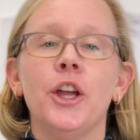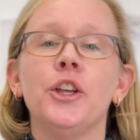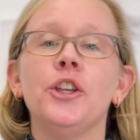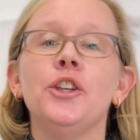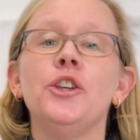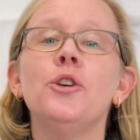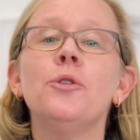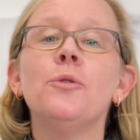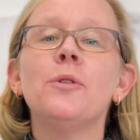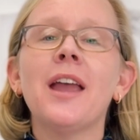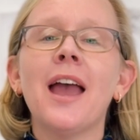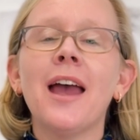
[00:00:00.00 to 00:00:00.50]

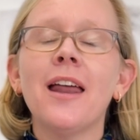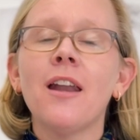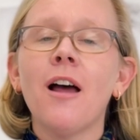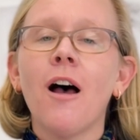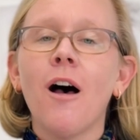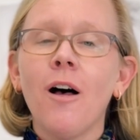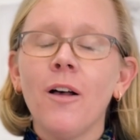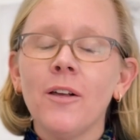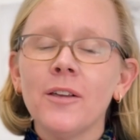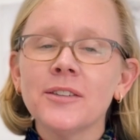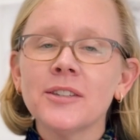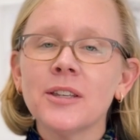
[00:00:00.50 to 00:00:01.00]
You can
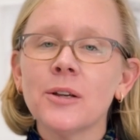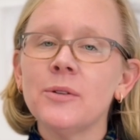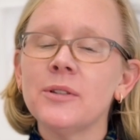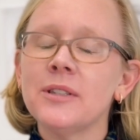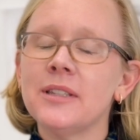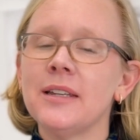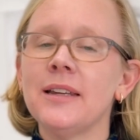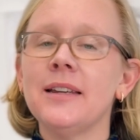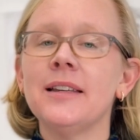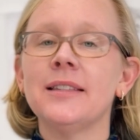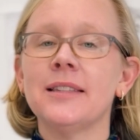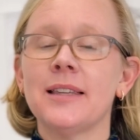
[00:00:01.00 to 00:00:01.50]
also
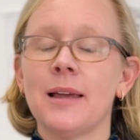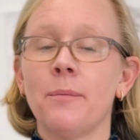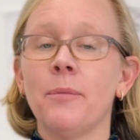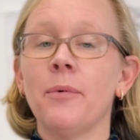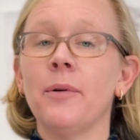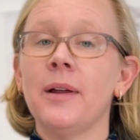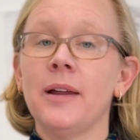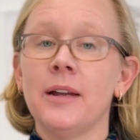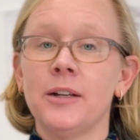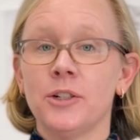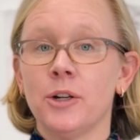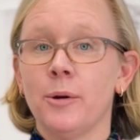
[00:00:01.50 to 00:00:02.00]
see
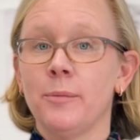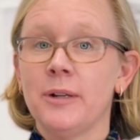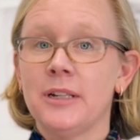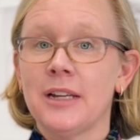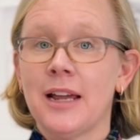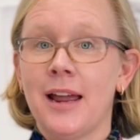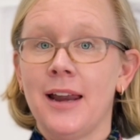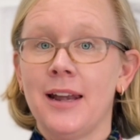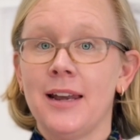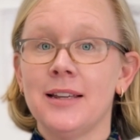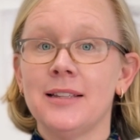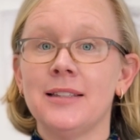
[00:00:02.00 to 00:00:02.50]
seborrheic
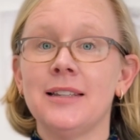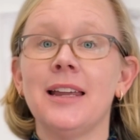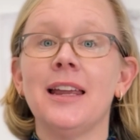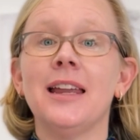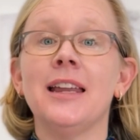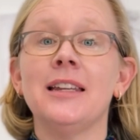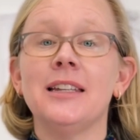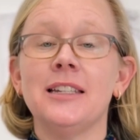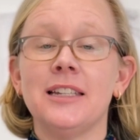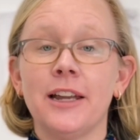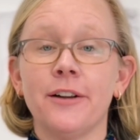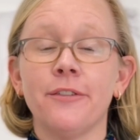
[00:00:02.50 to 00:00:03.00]
dermatitis
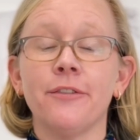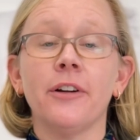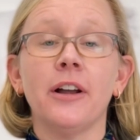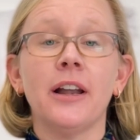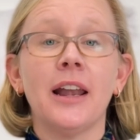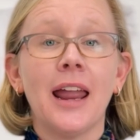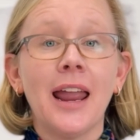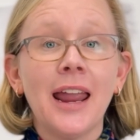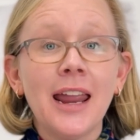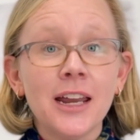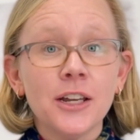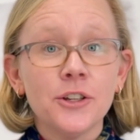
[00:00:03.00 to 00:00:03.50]
in
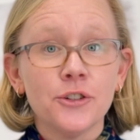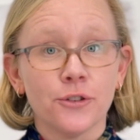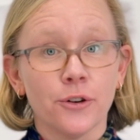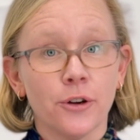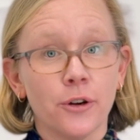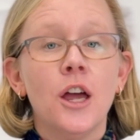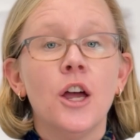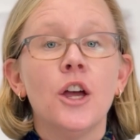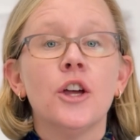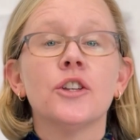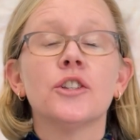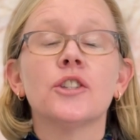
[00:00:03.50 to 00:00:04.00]
different age
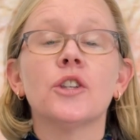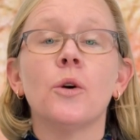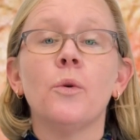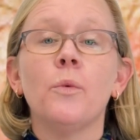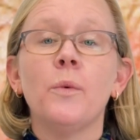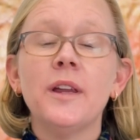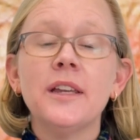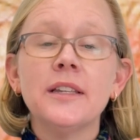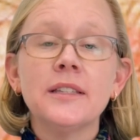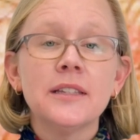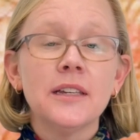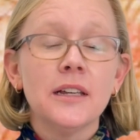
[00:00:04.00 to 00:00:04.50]
groups. So
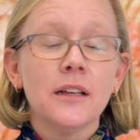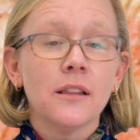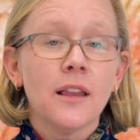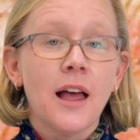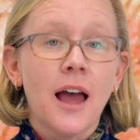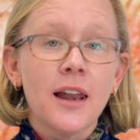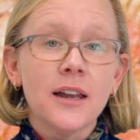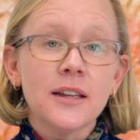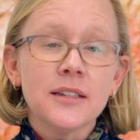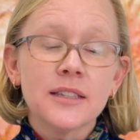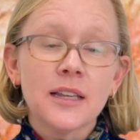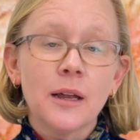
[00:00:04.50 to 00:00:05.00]
we see a
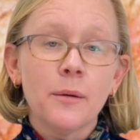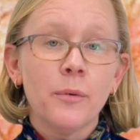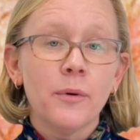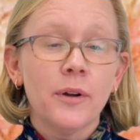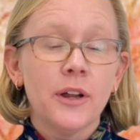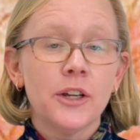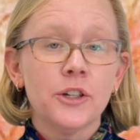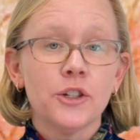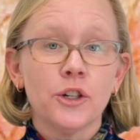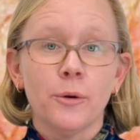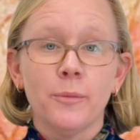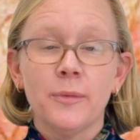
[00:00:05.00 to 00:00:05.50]
lot of
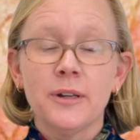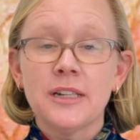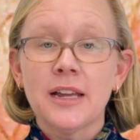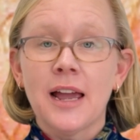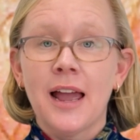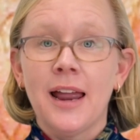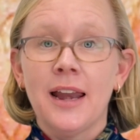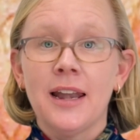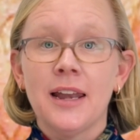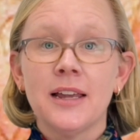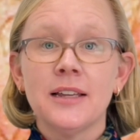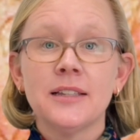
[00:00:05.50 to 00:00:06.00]
seborrheic
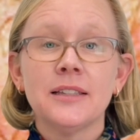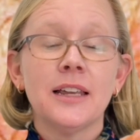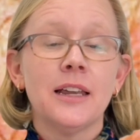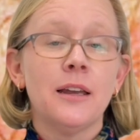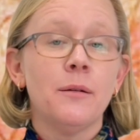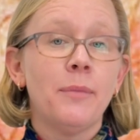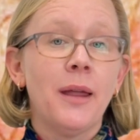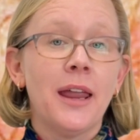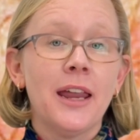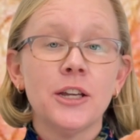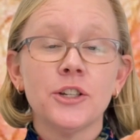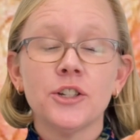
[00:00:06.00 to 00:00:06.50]
dermatitis in
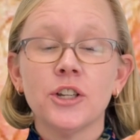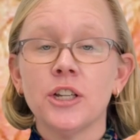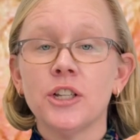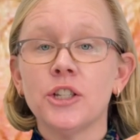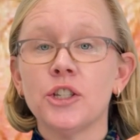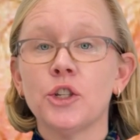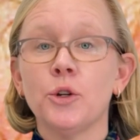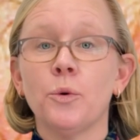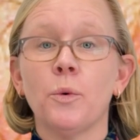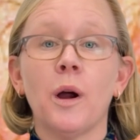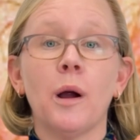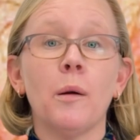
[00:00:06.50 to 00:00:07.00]

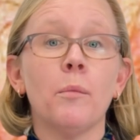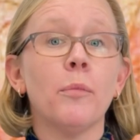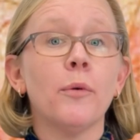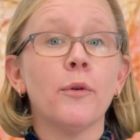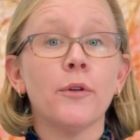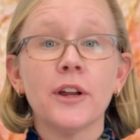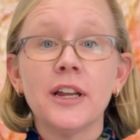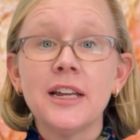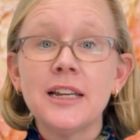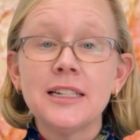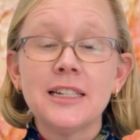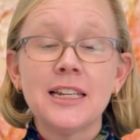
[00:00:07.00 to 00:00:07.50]
patients who are
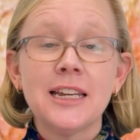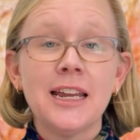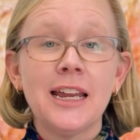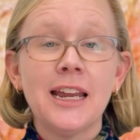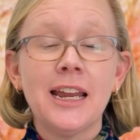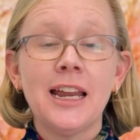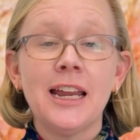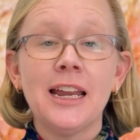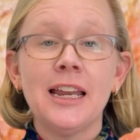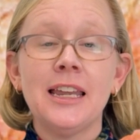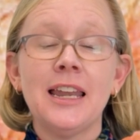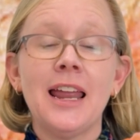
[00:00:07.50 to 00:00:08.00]

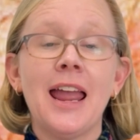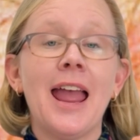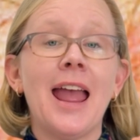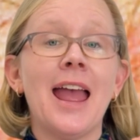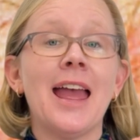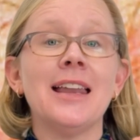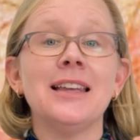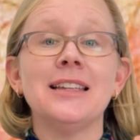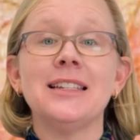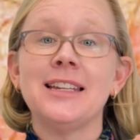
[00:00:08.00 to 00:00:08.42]
preteen and